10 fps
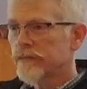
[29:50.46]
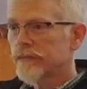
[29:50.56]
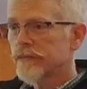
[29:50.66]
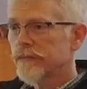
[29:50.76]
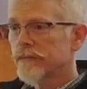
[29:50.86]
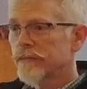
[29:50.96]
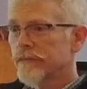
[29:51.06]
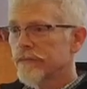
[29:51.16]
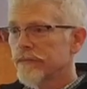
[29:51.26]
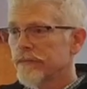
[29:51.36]

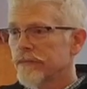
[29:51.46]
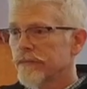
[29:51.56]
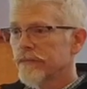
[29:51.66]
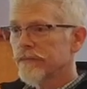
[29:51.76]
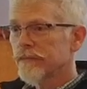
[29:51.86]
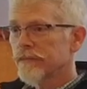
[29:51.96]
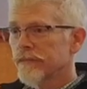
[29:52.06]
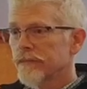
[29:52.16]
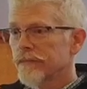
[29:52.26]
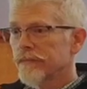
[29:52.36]

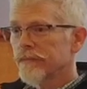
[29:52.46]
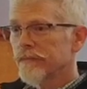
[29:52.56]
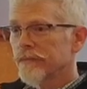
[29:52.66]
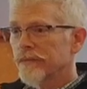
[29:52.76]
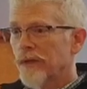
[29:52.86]
Nobody speaks.